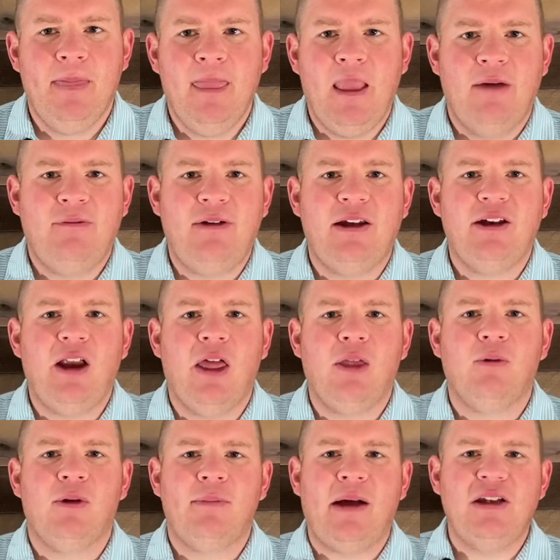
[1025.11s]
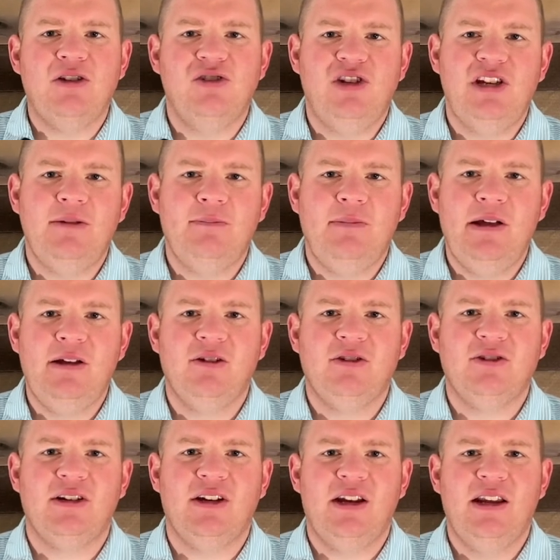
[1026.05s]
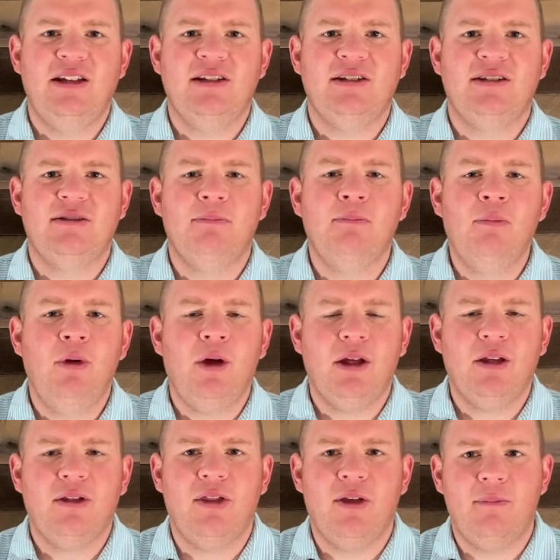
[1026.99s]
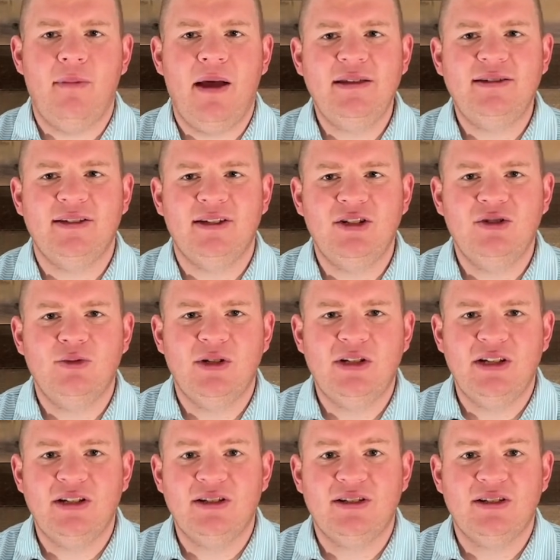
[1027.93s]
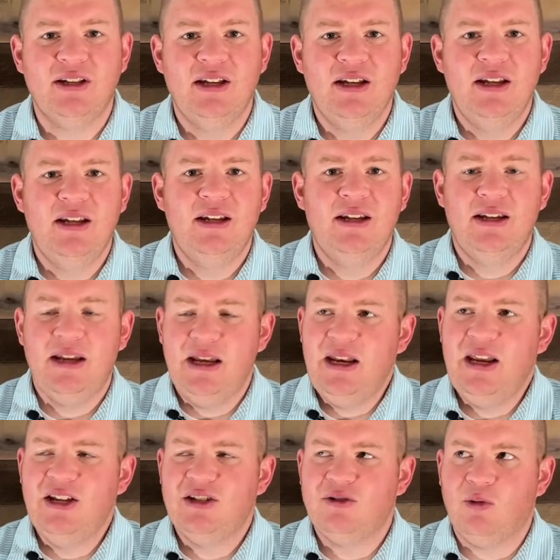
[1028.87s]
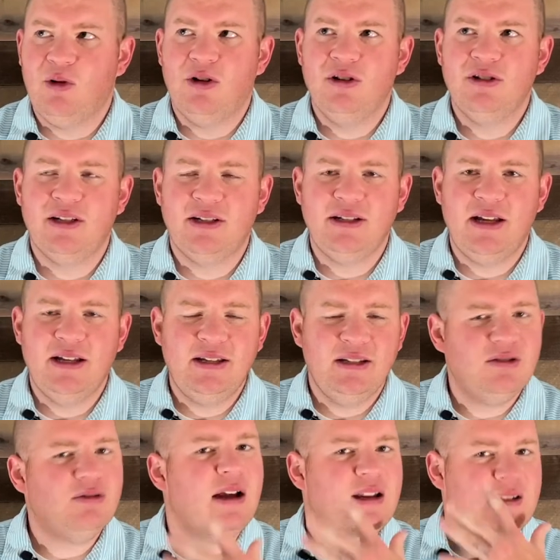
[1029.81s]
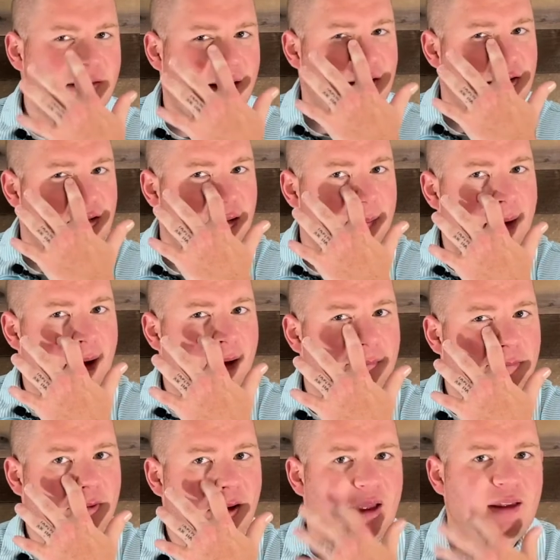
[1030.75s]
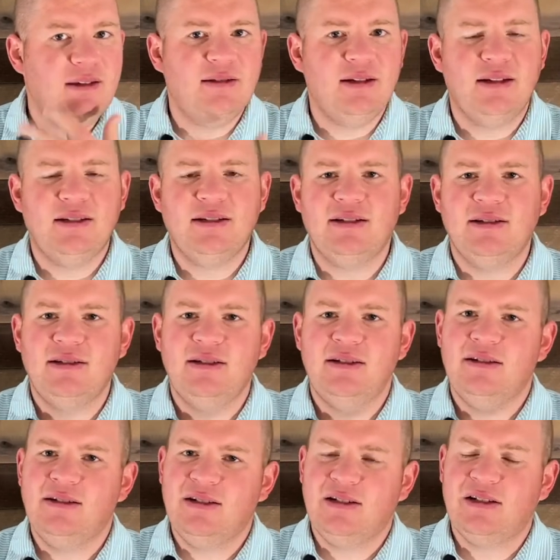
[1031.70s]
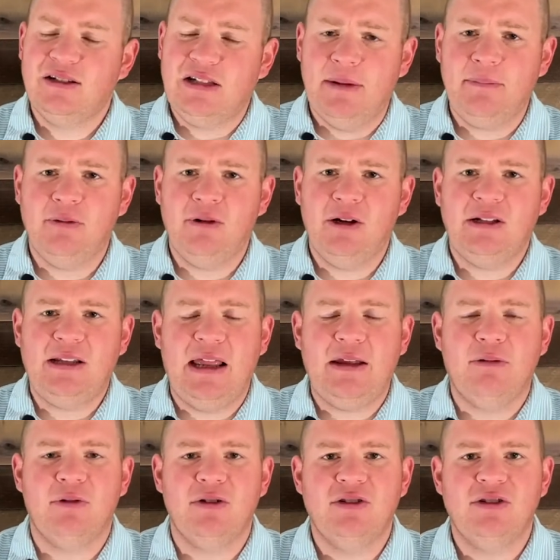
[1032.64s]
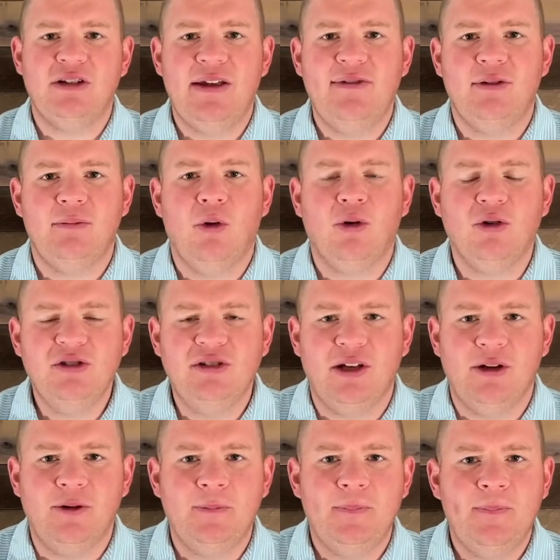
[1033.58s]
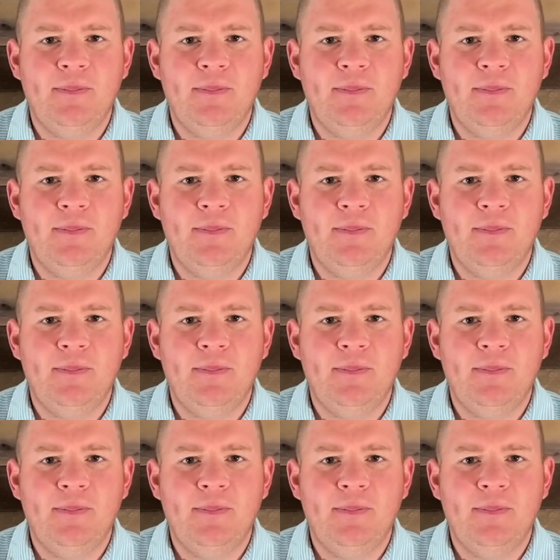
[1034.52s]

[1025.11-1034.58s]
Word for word: I found another one by Eugene Peterson in his book, The Message, which is, in his words, it, it's a translation, a paraphrase. It's con- contemporary language, even more so.